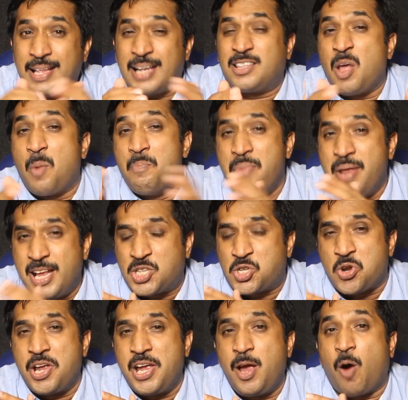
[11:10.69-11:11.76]
that the
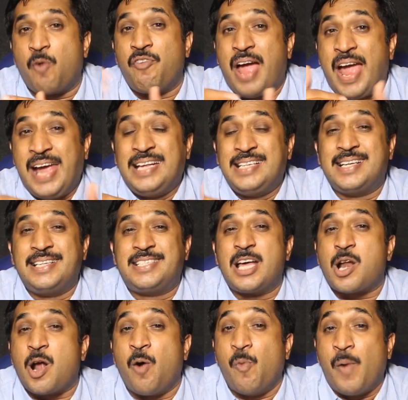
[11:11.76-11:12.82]
ministry of angels
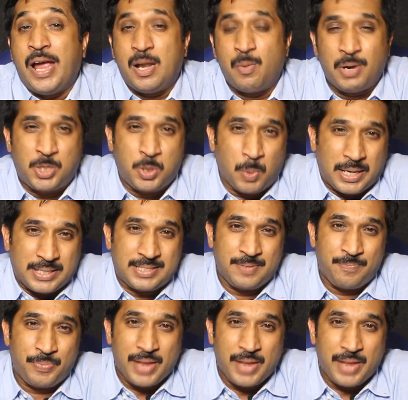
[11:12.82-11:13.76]
are available to us.